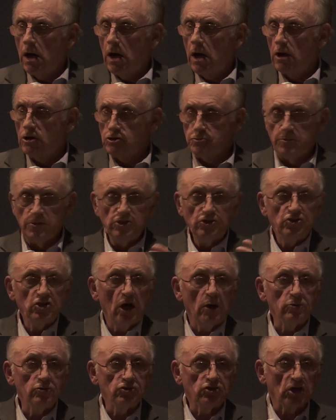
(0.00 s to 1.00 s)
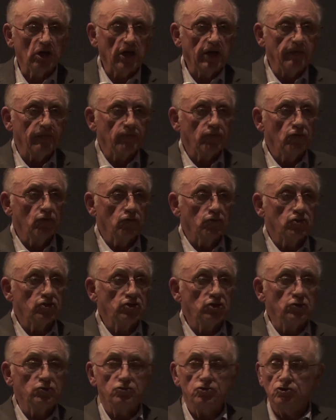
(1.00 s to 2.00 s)
a speech I was to give to the
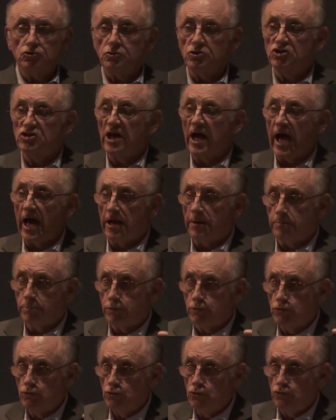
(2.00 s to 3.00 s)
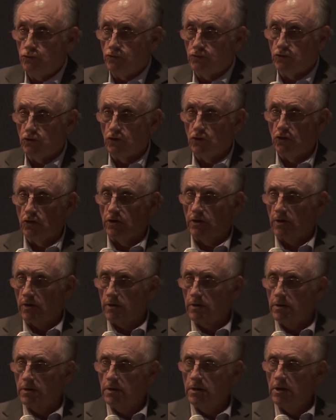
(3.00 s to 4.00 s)
students, which they had approved earlier.
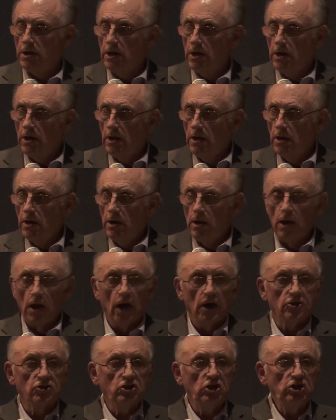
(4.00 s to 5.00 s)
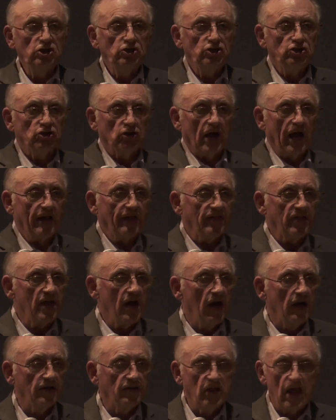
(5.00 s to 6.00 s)
A teacher had the
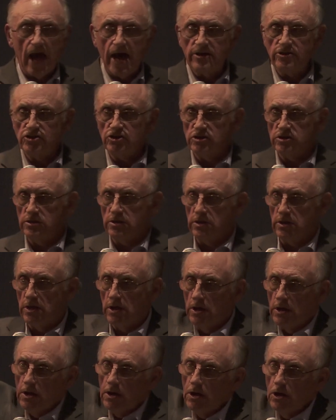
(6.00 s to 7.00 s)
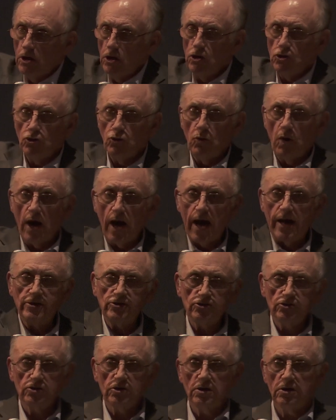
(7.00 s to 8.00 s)
audacity to ask,